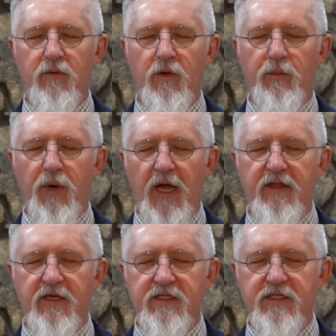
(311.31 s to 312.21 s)
We pray
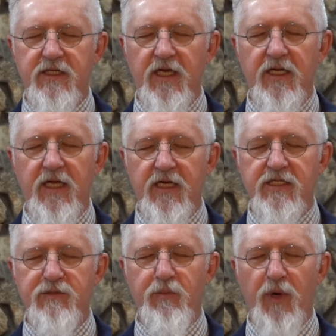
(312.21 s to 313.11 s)
this in
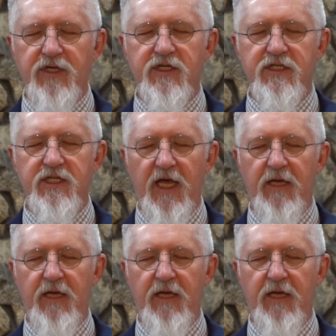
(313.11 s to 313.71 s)
his precious name.